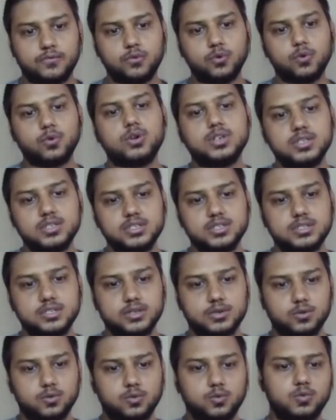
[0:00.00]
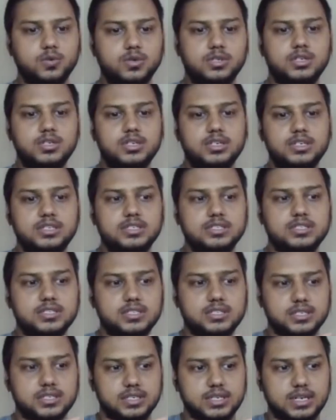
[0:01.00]
focused towards
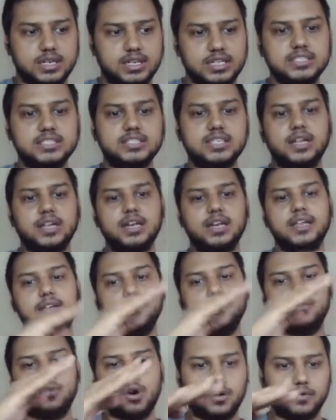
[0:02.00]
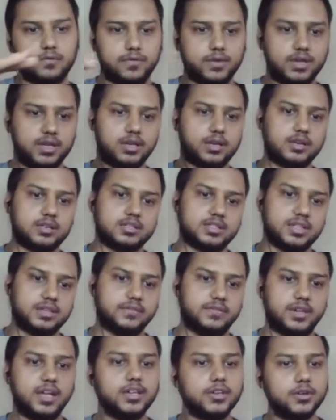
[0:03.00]
culturally evolving the
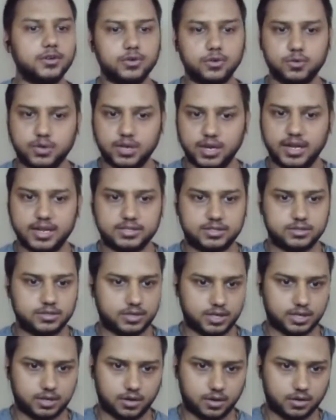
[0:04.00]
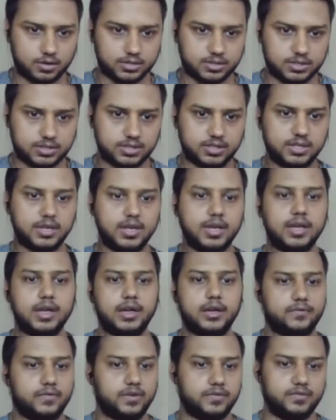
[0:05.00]
way you utilize your technology
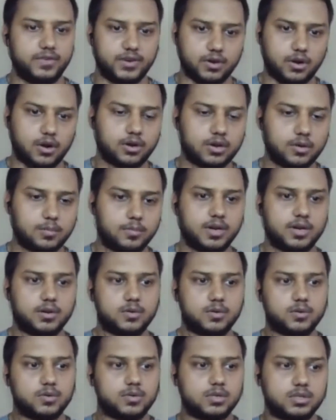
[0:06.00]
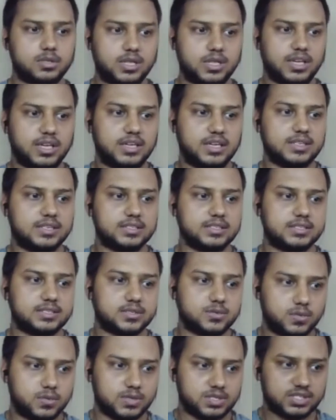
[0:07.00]
when we talk about things
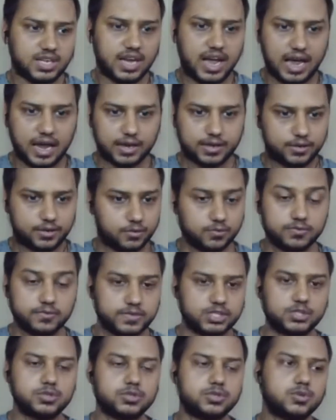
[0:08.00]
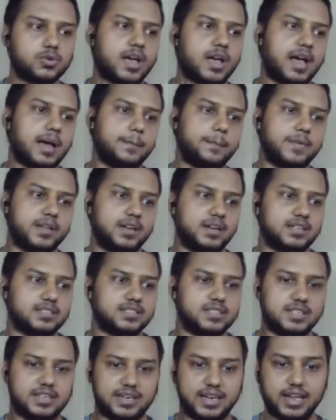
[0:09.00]
which ha- you which used to happen
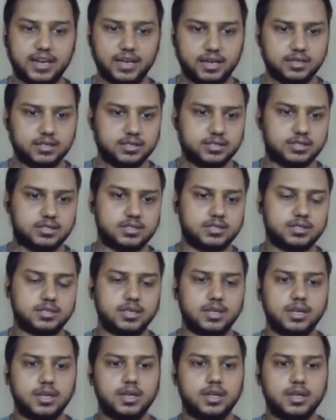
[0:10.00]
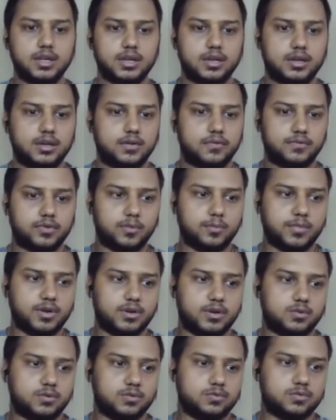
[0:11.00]
let's say 10 years from
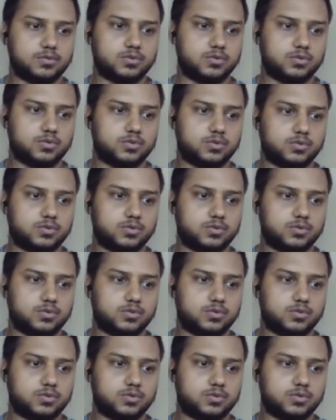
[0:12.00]
now so